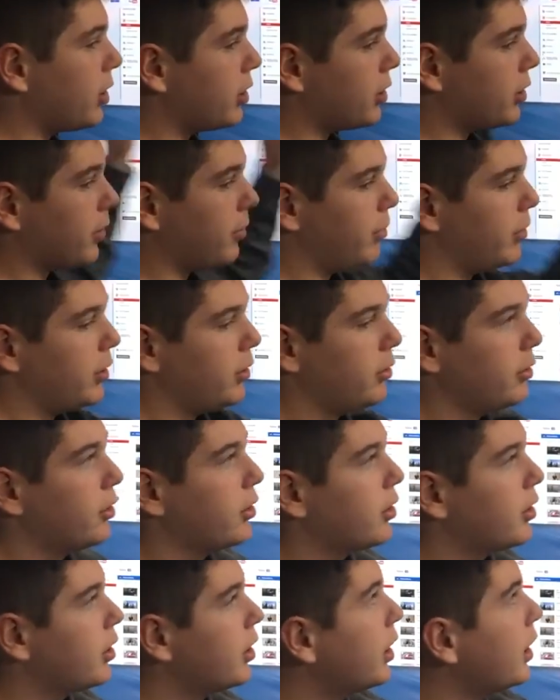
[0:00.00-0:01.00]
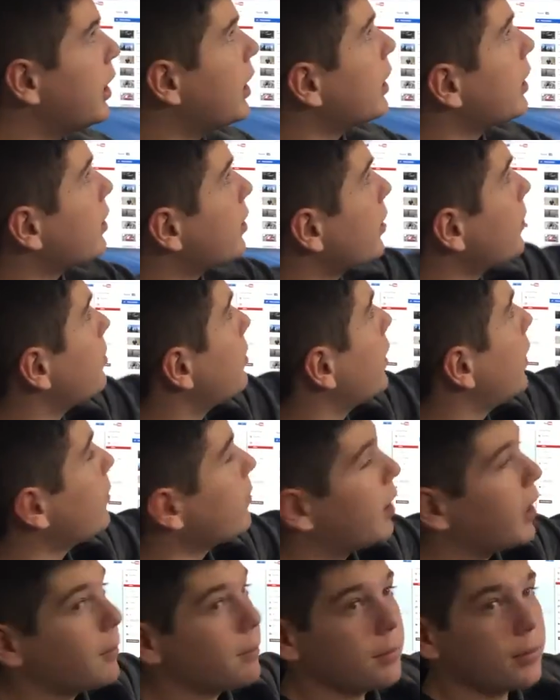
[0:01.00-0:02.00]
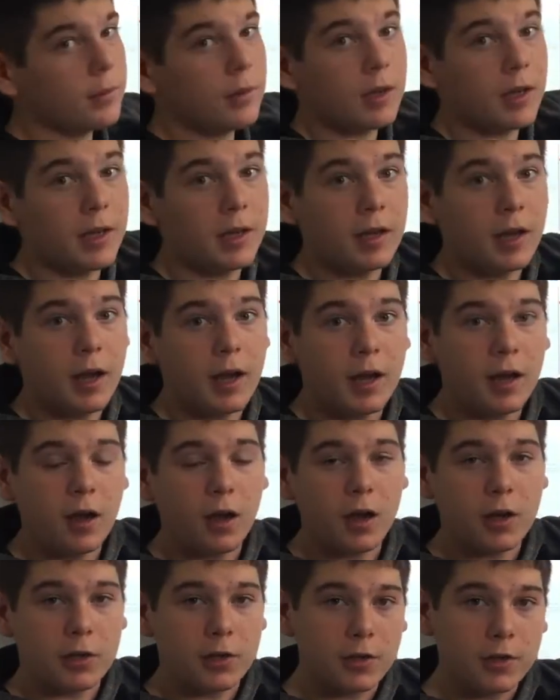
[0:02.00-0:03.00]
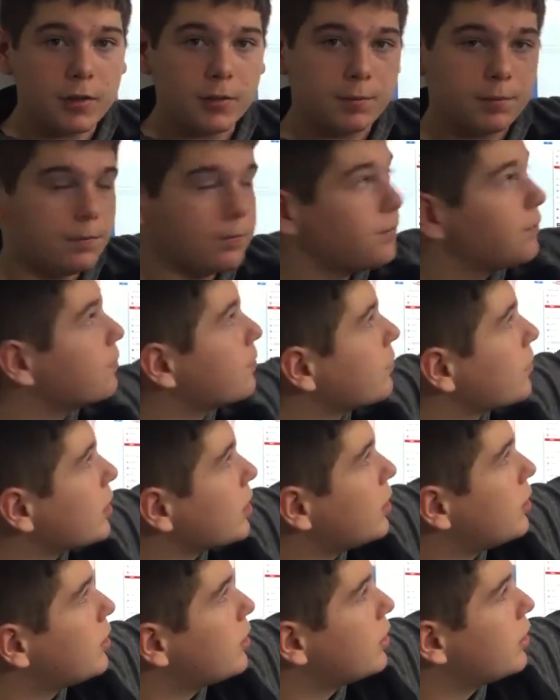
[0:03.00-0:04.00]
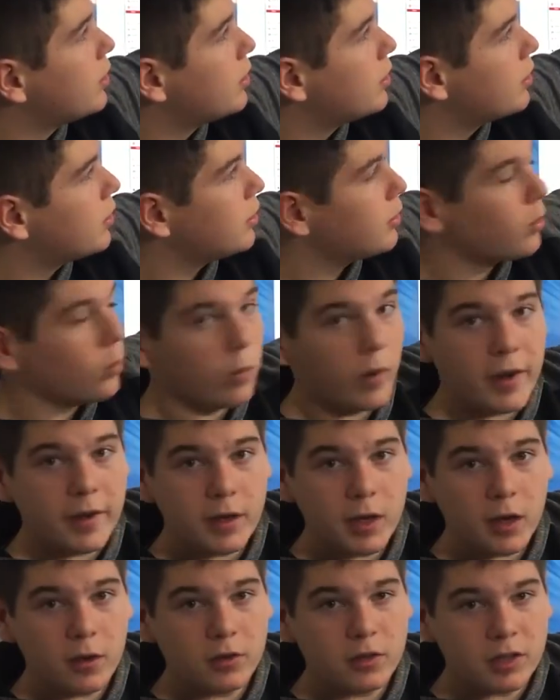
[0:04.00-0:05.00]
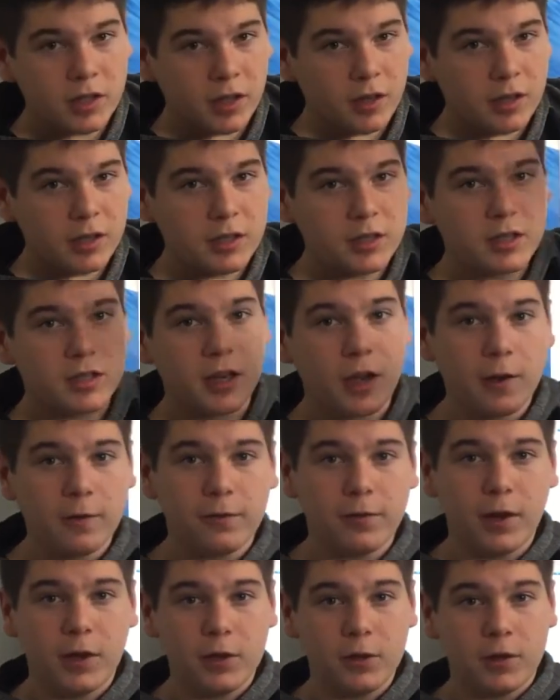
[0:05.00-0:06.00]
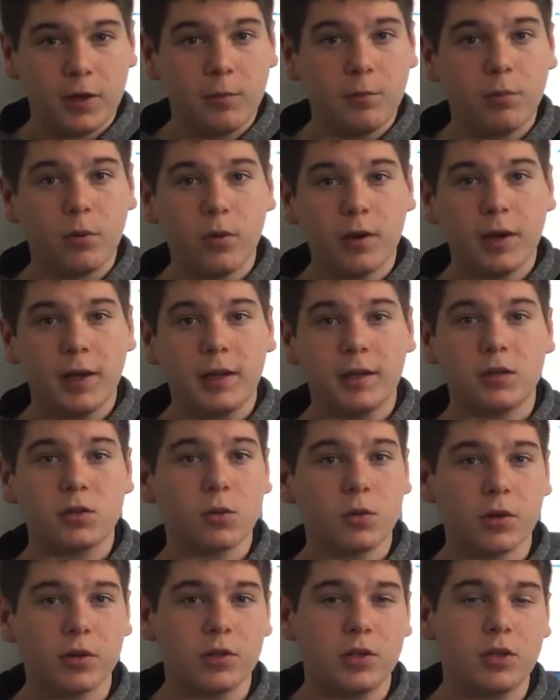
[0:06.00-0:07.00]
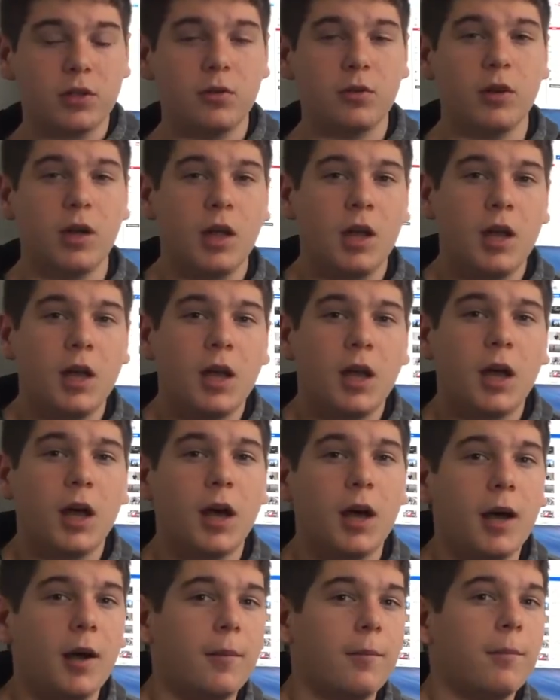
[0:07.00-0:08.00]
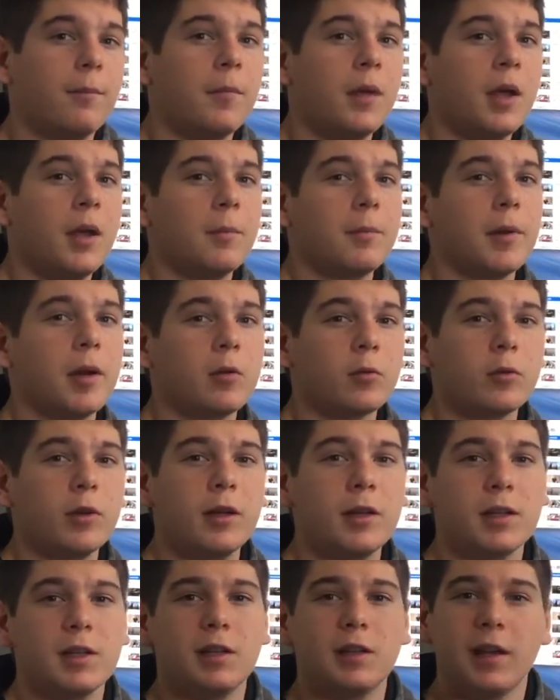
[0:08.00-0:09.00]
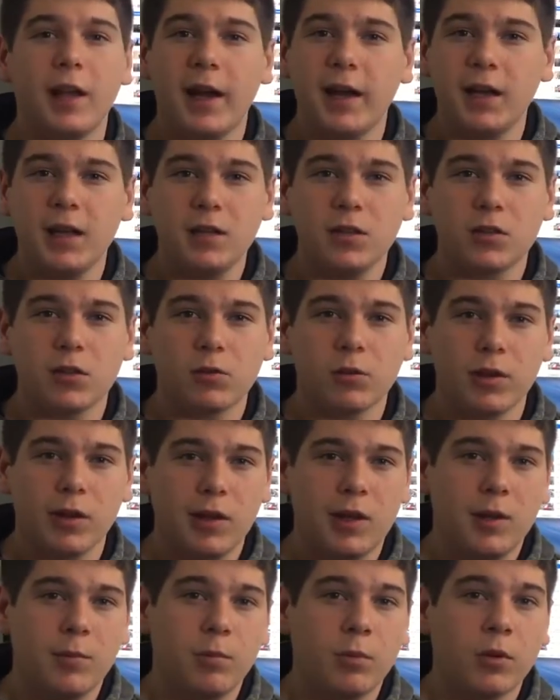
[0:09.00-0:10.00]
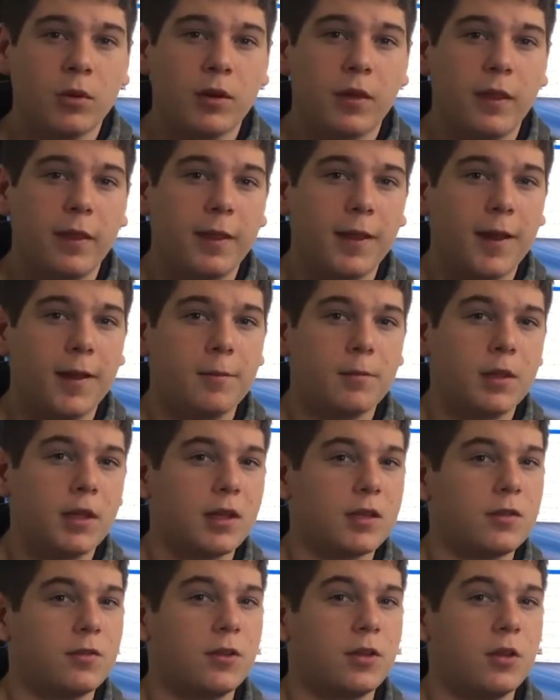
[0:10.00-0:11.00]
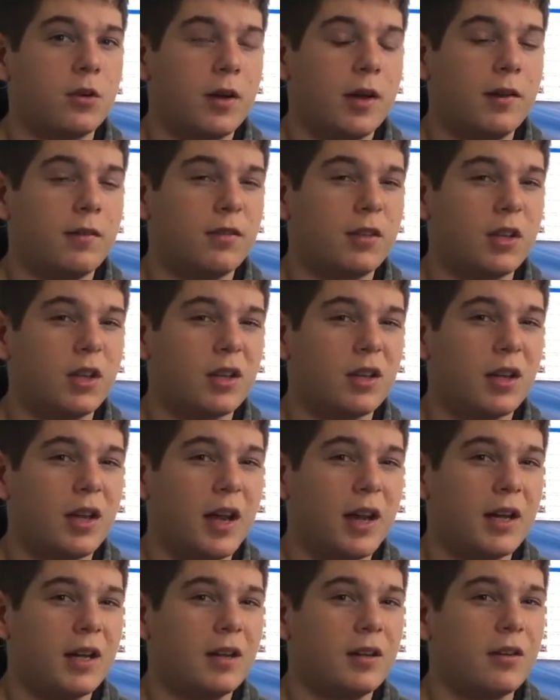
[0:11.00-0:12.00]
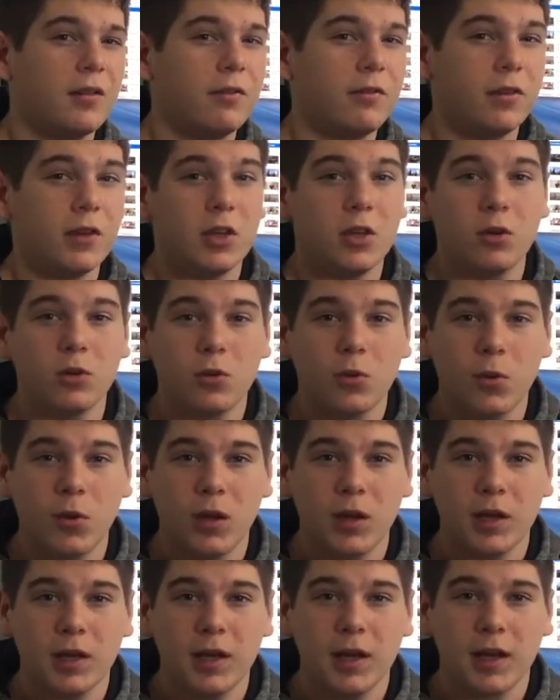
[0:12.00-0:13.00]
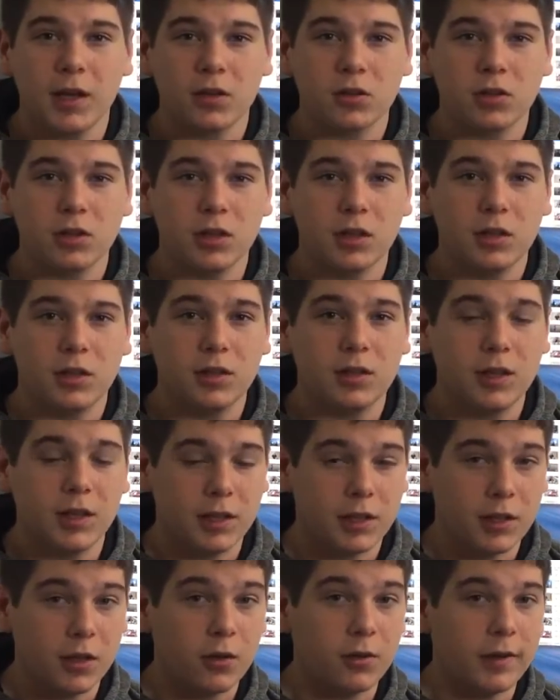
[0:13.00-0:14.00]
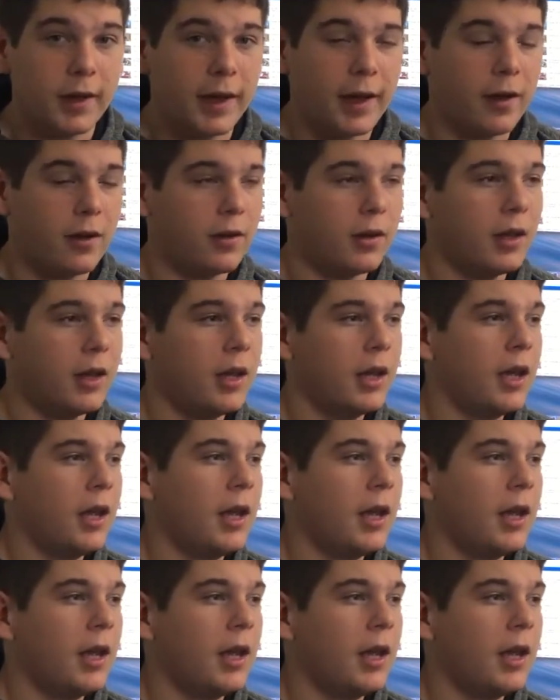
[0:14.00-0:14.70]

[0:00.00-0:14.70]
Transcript: on your computer, clip them up and on your windowsill and stuff, and you can point it towards you. But really, lighting's a really important thing because if you don't have good lighting, the video quality actually can go down.